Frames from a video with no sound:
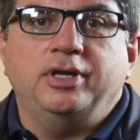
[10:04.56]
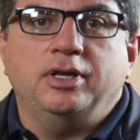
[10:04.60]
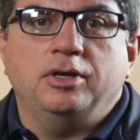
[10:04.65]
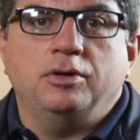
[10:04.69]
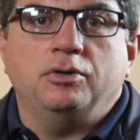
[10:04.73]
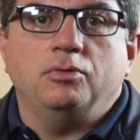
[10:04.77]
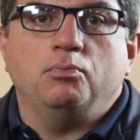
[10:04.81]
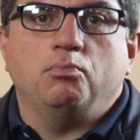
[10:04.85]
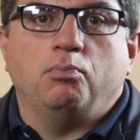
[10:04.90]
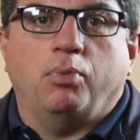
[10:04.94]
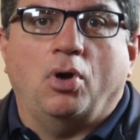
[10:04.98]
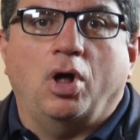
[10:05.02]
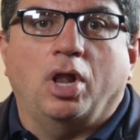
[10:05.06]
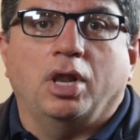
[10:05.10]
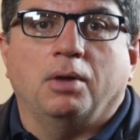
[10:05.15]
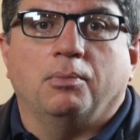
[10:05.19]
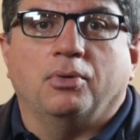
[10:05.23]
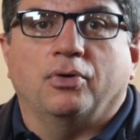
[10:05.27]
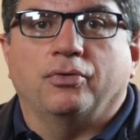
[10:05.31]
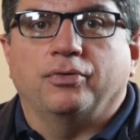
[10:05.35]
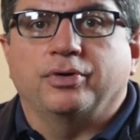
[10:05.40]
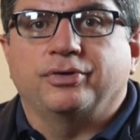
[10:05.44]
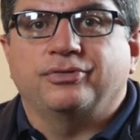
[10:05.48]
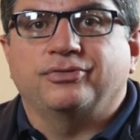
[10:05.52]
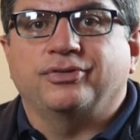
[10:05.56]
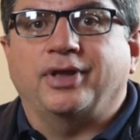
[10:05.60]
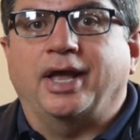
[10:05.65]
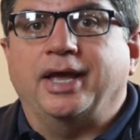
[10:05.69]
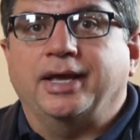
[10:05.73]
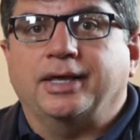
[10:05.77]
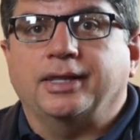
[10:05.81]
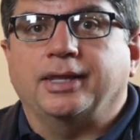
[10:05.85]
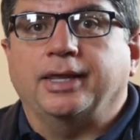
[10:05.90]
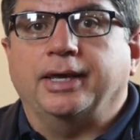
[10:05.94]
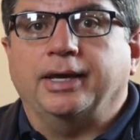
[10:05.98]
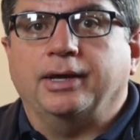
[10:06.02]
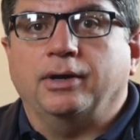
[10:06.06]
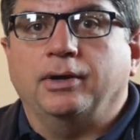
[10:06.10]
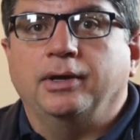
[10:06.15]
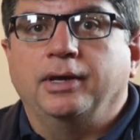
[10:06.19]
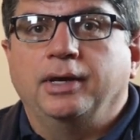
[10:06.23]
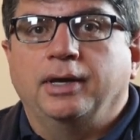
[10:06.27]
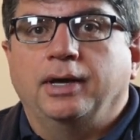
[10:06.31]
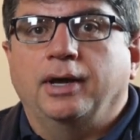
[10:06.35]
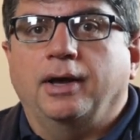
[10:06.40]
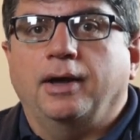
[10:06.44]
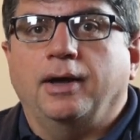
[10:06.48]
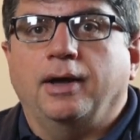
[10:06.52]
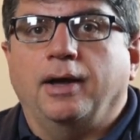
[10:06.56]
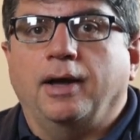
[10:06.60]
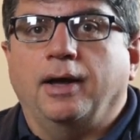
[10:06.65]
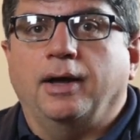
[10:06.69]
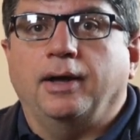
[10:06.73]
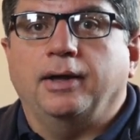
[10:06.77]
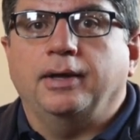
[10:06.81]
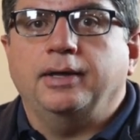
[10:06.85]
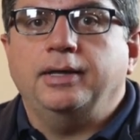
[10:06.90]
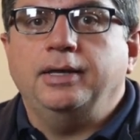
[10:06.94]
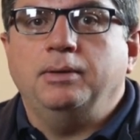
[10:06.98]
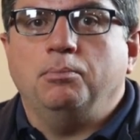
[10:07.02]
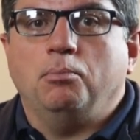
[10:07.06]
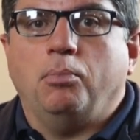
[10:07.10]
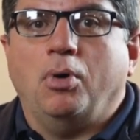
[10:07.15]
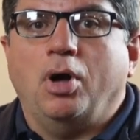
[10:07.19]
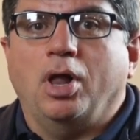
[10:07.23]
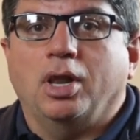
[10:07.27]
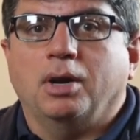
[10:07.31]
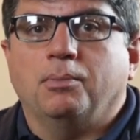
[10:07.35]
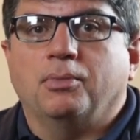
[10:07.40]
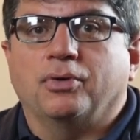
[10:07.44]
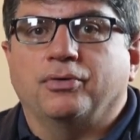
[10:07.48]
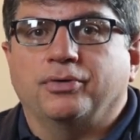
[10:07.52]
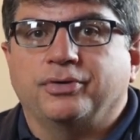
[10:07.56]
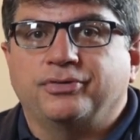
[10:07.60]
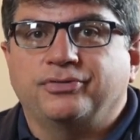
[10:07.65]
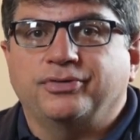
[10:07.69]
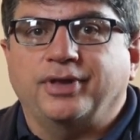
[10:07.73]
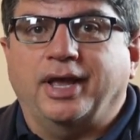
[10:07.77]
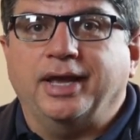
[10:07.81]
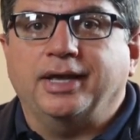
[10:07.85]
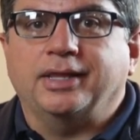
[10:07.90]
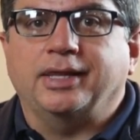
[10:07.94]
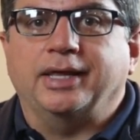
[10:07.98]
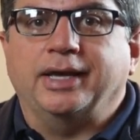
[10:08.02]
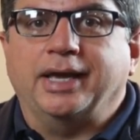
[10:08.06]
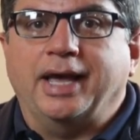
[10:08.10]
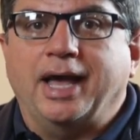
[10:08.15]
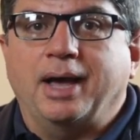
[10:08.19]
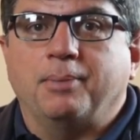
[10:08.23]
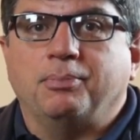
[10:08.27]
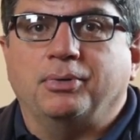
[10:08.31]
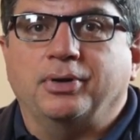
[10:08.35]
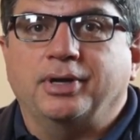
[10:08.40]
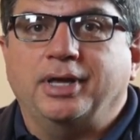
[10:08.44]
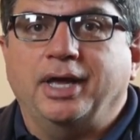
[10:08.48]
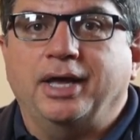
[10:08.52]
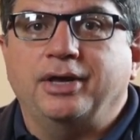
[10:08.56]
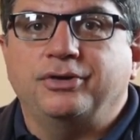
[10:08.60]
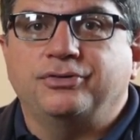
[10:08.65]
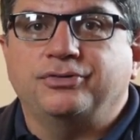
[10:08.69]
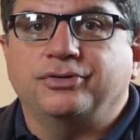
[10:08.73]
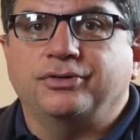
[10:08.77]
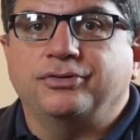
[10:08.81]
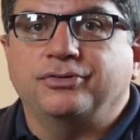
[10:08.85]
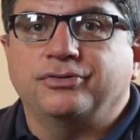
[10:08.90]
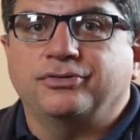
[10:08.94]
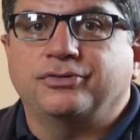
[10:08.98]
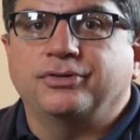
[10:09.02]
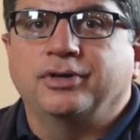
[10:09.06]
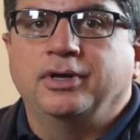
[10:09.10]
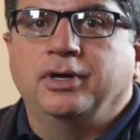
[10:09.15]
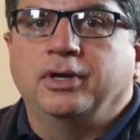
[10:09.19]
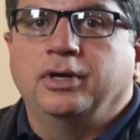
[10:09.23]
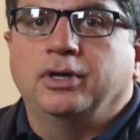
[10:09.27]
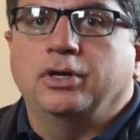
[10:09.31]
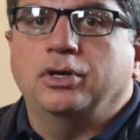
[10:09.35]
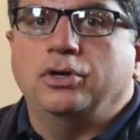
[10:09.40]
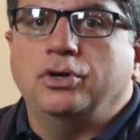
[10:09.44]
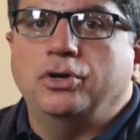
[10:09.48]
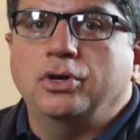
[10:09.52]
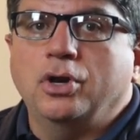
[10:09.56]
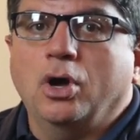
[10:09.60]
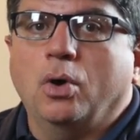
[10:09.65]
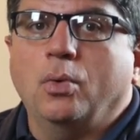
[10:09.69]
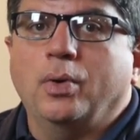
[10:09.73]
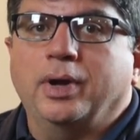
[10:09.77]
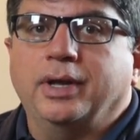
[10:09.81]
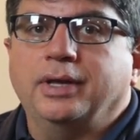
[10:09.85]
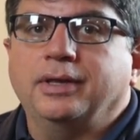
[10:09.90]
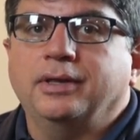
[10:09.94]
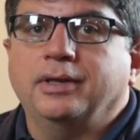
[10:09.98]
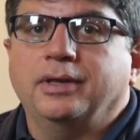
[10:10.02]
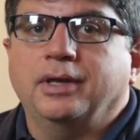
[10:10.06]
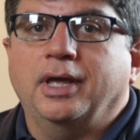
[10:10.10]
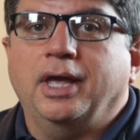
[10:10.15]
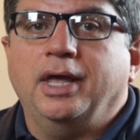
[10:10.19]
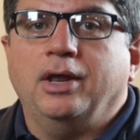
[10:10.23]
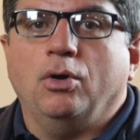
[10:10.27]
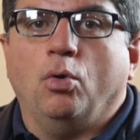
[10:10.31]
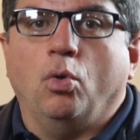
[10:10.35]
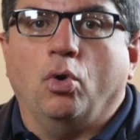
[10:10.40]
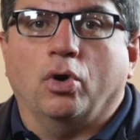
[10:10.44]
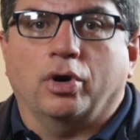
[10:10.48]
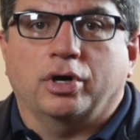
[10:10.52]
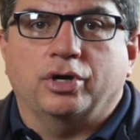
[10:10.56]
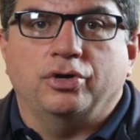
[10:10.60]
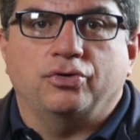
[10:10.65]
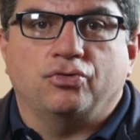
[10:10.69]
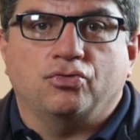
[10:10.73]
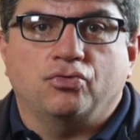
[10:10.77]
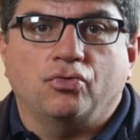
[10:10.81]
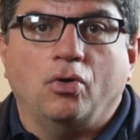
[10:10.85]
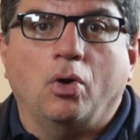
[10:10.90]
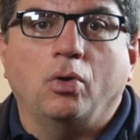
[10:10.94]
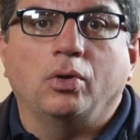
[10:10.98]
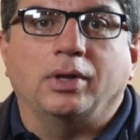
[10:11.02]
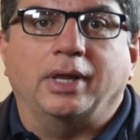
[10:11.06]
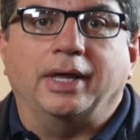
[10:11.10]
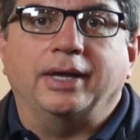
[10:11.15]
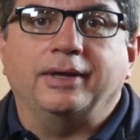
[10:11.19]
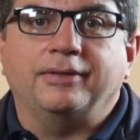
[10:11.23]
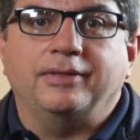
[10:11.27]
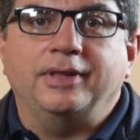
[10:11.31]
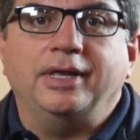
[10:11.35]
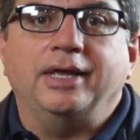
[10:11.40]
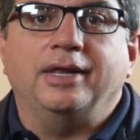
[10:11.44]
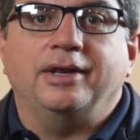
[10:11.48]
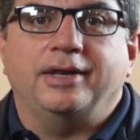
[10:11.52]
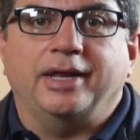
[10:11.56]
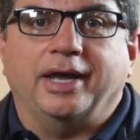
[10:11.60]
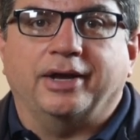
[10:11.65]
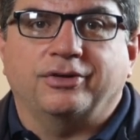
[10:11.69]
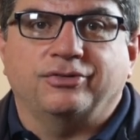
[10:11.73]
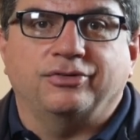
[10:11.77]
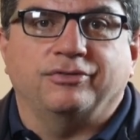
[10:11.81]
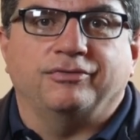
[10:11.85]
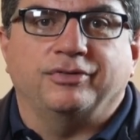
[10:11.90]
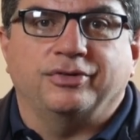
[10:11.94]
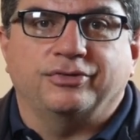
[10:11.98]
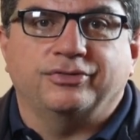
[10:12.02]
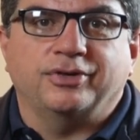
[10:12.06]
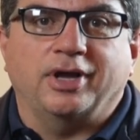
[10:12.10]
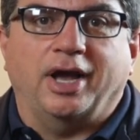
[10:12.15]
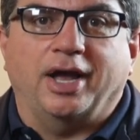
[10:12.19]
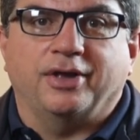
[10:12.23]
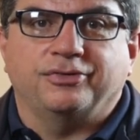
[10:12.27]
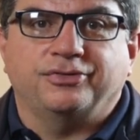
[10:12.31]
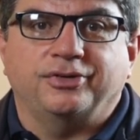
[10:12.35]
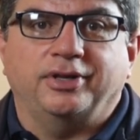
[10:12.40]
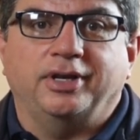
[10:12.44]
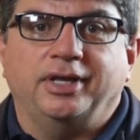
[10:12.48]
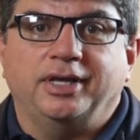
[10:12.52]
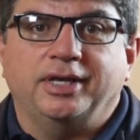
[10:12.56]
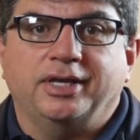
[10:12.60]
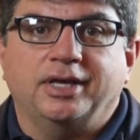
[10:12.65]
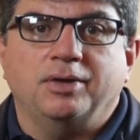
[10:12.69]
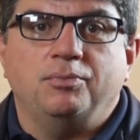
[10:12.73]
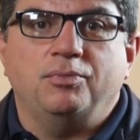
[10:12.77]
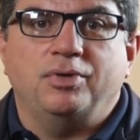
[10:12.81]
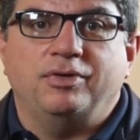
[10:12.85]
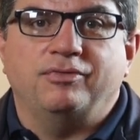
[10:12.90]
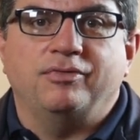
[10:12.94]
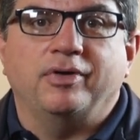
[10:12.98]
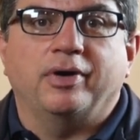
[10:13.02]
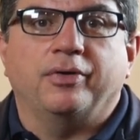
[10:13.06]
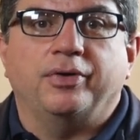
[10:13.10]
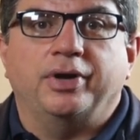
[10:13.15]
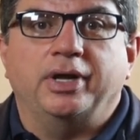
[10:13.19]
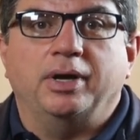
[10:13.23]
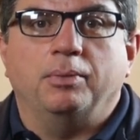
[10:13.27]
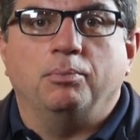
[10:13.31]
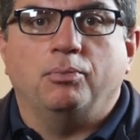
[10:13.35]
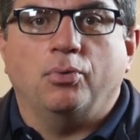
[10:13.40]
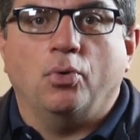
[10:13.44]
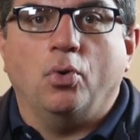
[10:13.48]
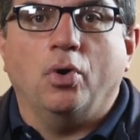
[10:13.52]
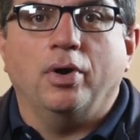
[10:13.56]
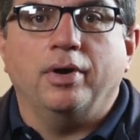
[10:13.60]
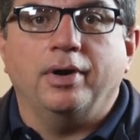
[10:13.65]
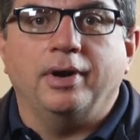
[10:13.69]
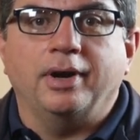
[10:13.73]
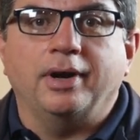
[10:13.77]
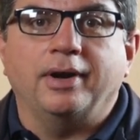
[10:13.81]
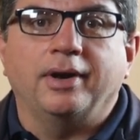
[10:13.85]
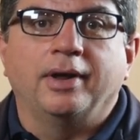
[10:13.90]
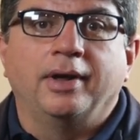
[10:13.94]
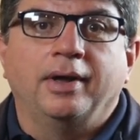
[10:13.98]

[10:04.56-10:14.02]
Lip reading: in polymer recycling. In polymer recycling applications, knowing or controlling the index of viscosity can be very important.